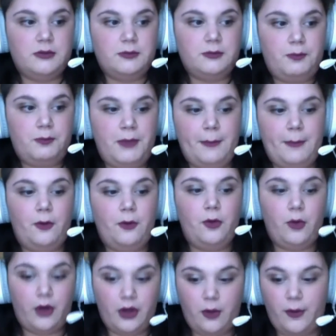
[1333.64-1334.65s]
people
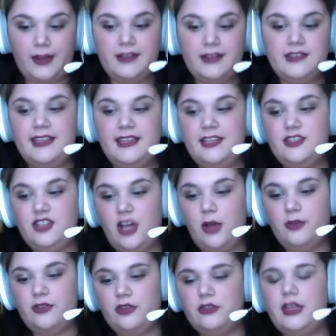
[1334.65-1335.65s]
who are going to these
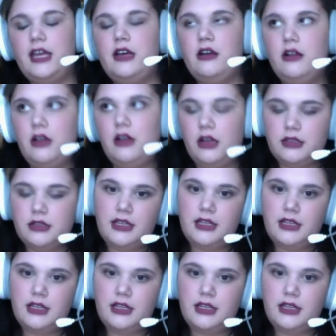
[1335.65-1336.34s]
shows and you're like, oh,